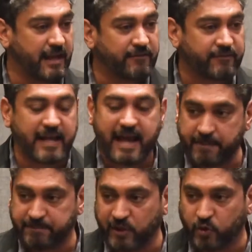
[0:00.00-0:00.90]
if they're
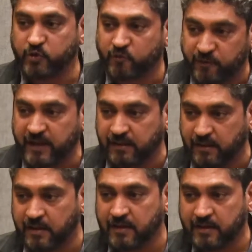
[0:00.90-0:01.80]
happening or you feel
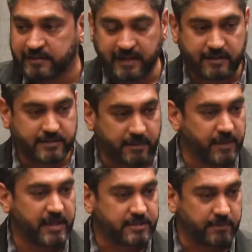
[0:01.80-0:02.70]
that
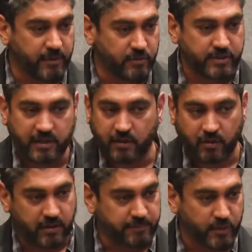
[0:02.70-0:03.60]
somebody is abusing
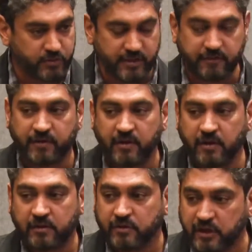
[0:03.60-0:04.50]
or abusive,
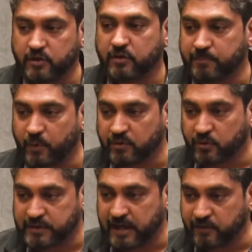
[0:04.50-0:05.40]
you need to report
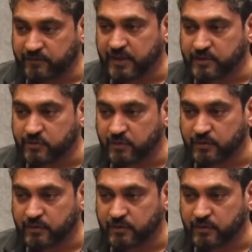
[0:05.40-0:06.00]
those kind of things to it.